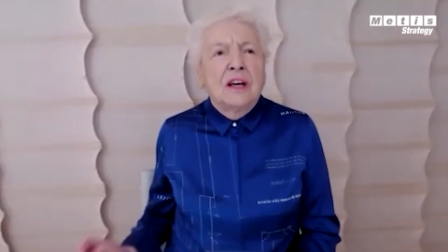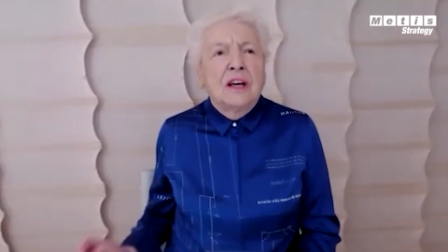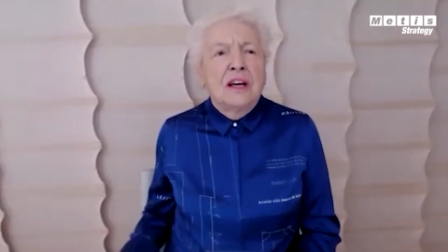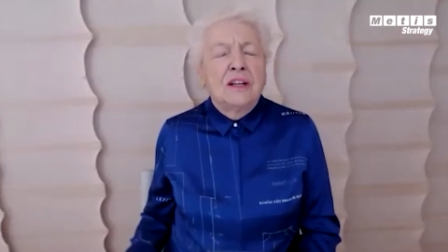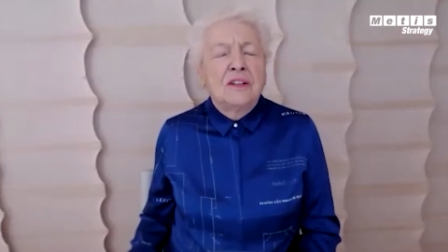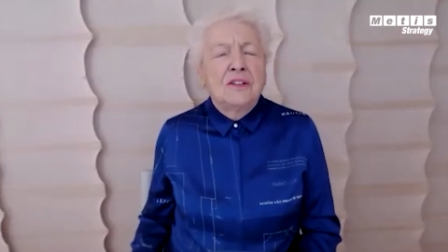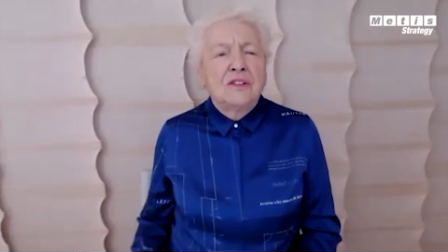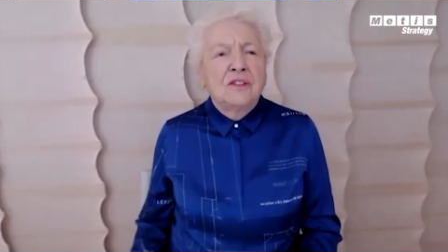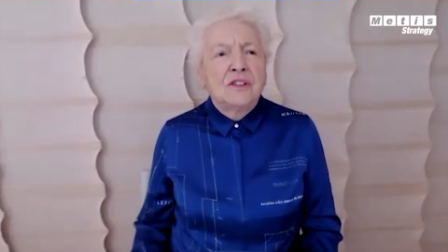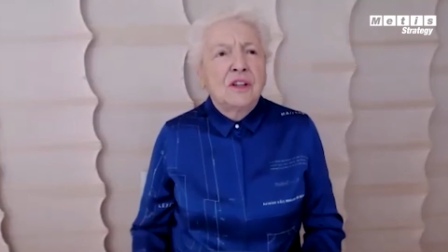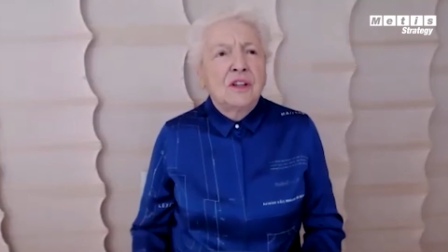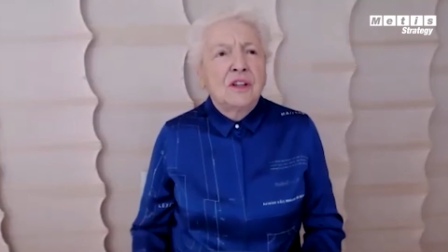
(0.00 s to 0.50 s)

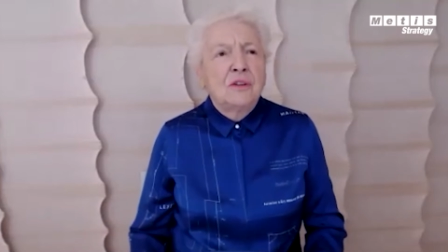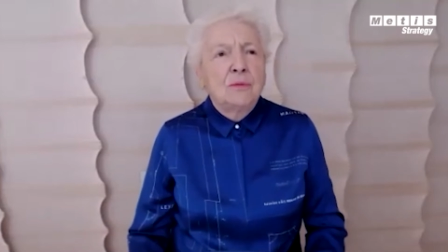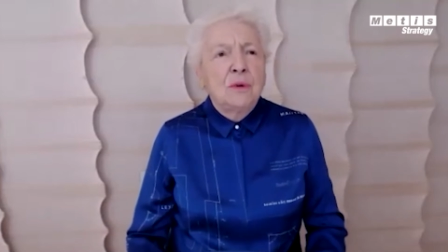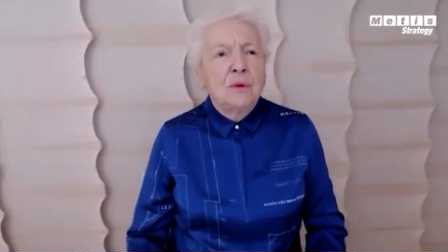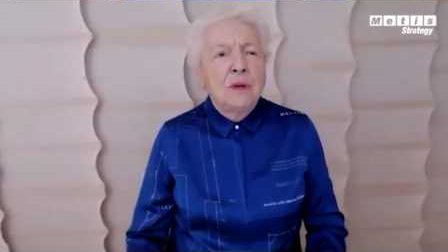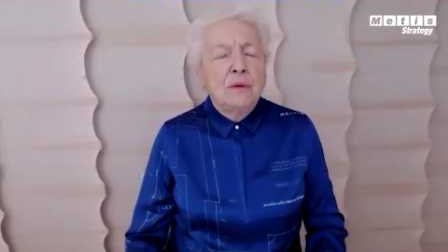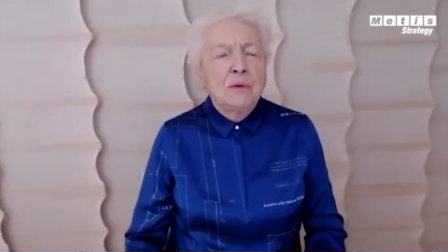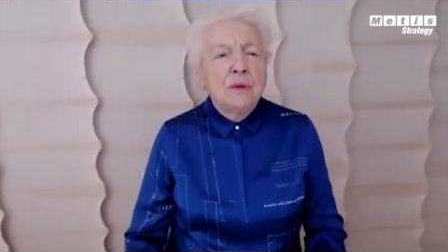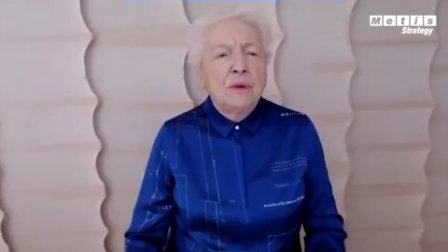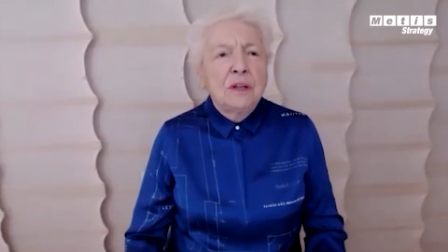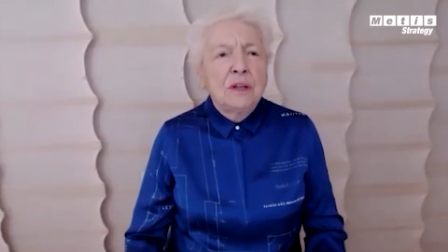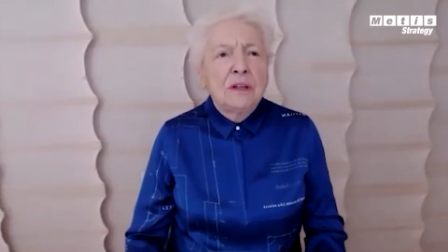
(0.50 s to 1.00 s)
And so
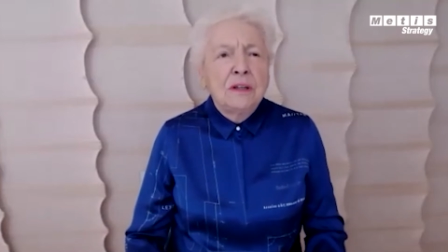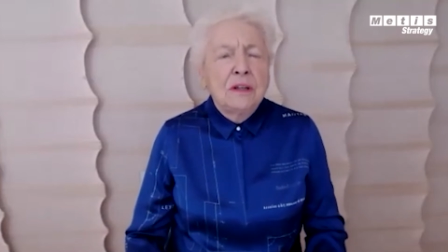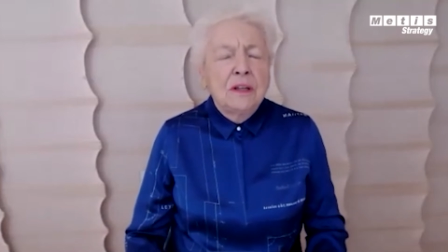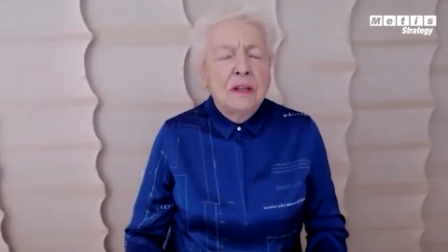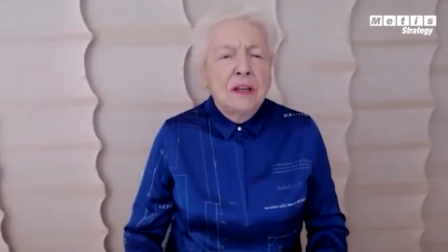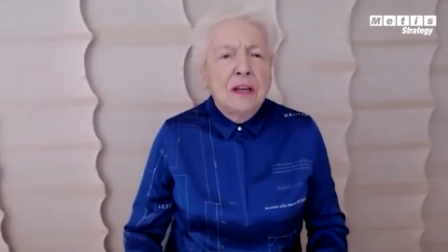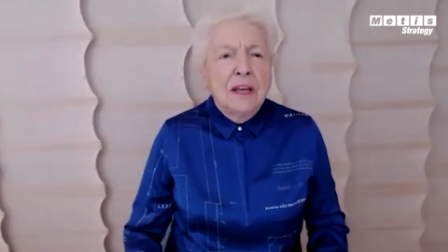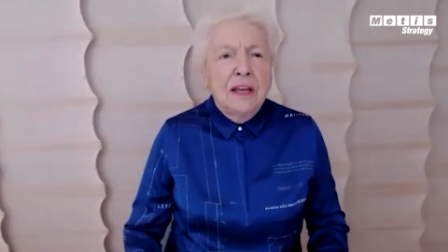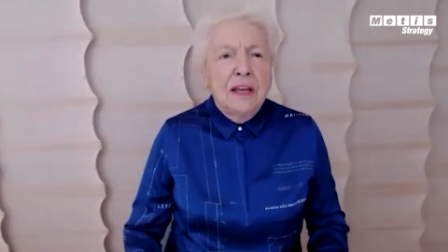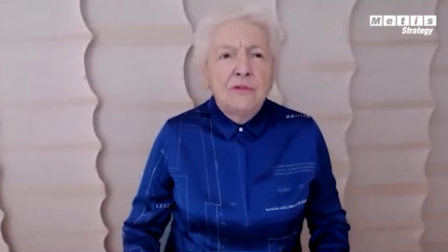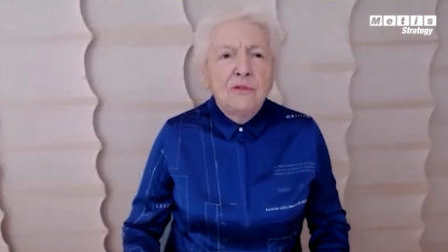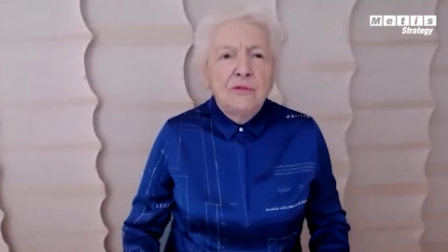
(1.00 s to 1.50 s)
we were
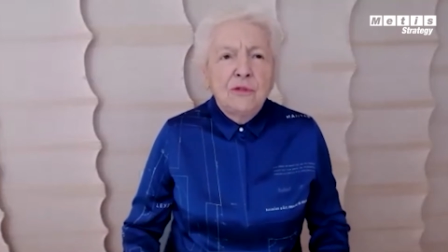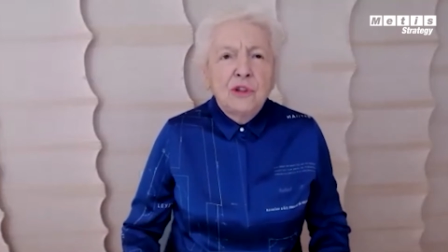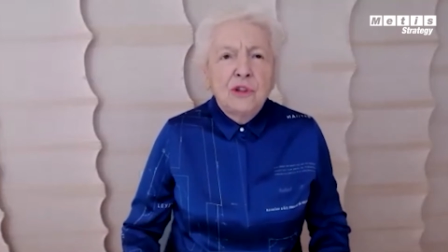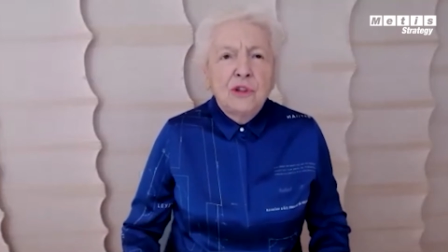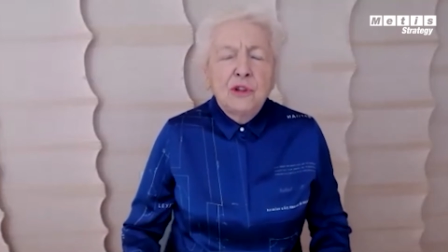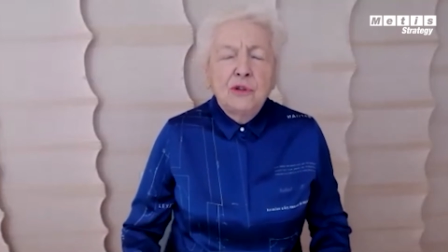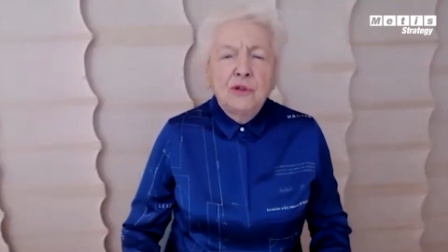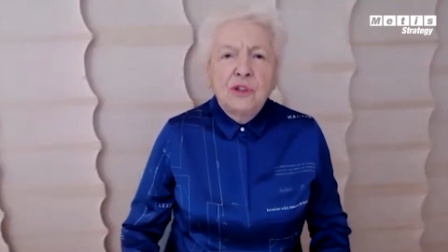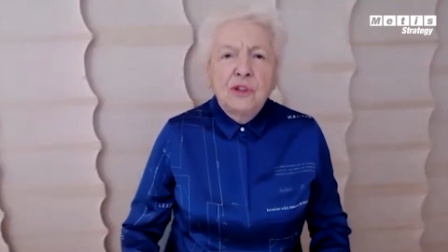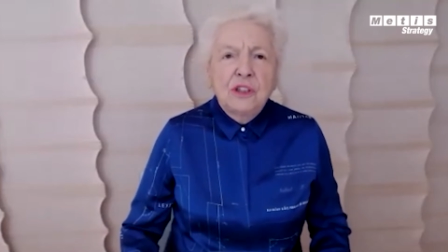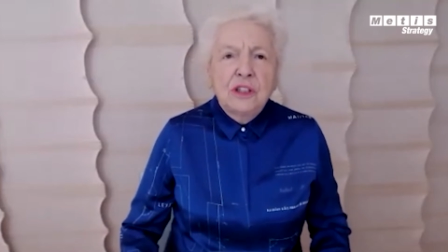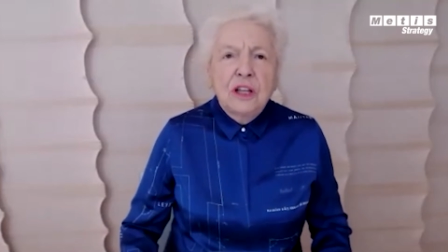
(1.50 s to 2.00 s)

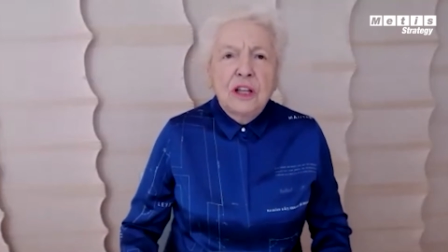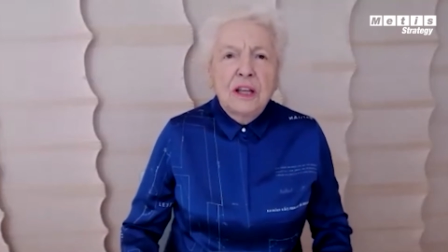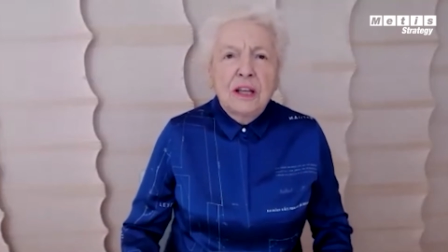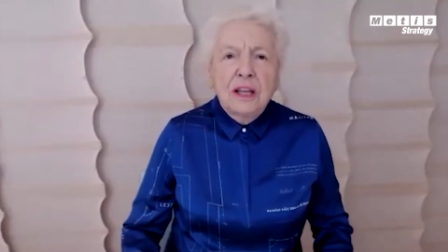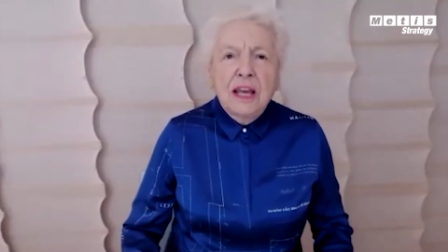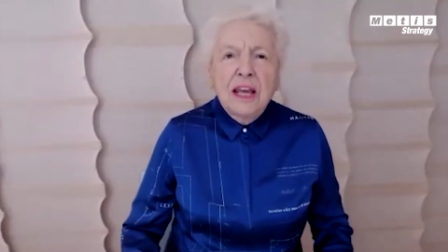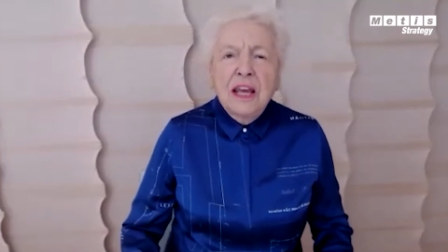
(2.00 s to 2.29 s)
introducing